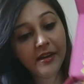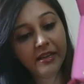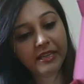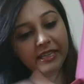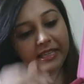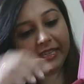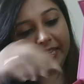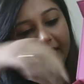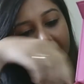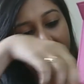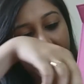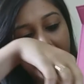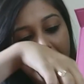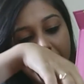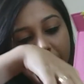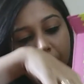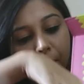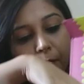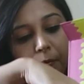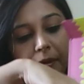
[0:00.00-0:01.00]

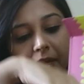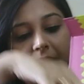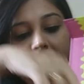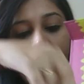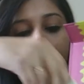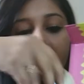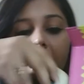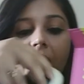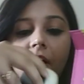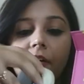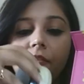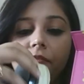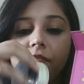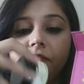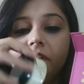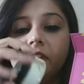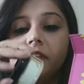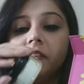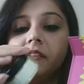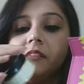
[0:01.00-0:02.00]
Next we
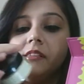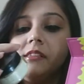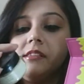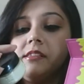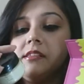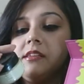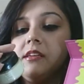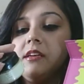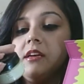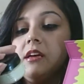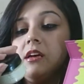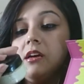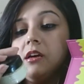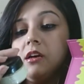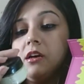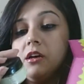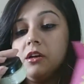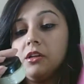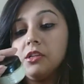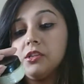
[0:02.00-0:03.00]
have this
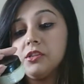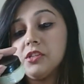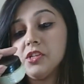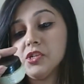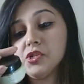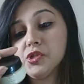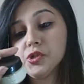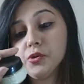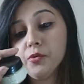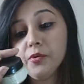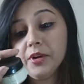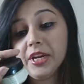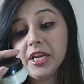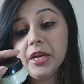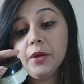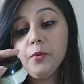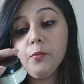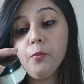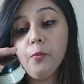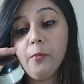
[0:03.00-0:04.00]

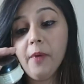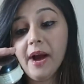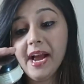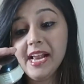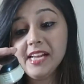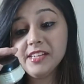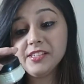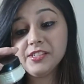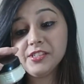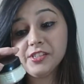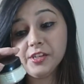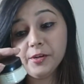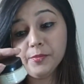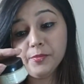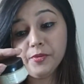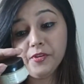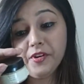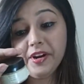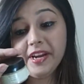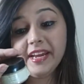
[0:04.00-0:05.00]
Tajori Wild
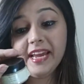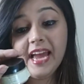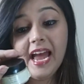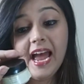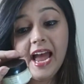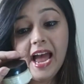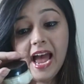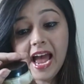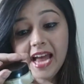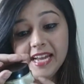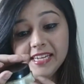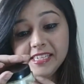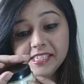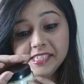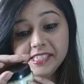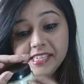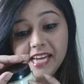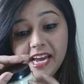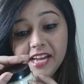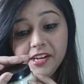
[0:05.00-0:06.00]
Turmeric
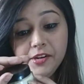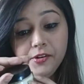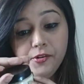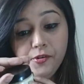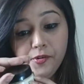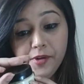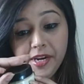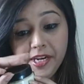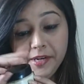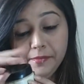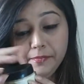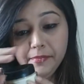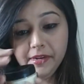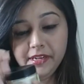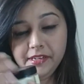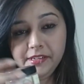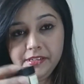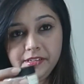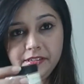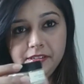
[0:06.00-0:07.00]
Anti-Tan
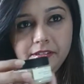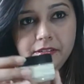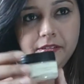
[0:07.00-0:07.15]
Treatment.